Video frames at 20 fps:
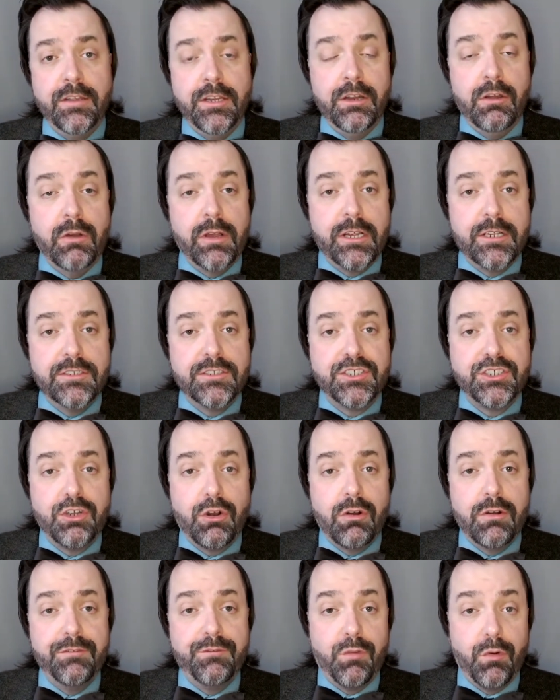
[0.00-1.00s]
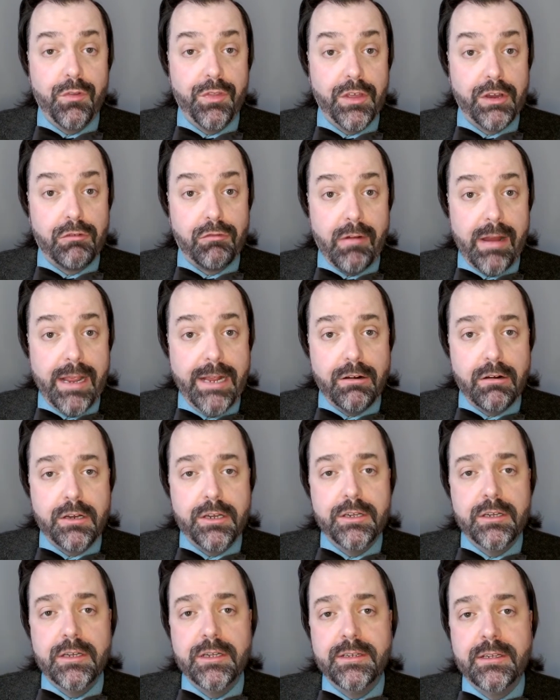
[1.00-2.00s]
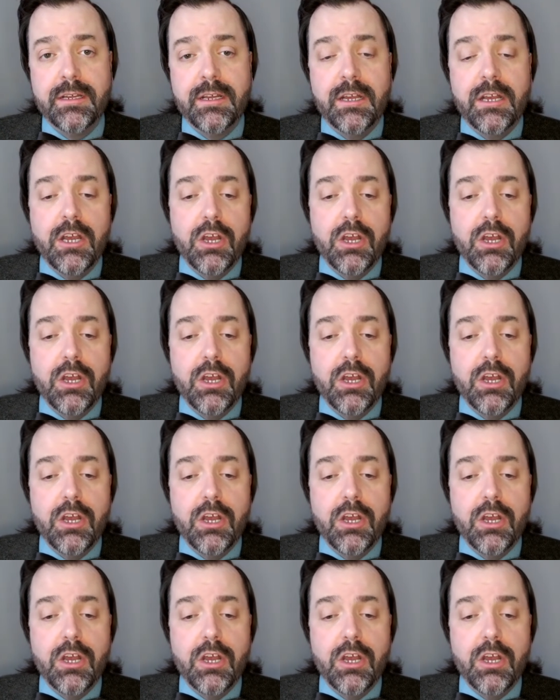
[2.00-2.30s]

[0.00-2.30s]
a concern for the greater good,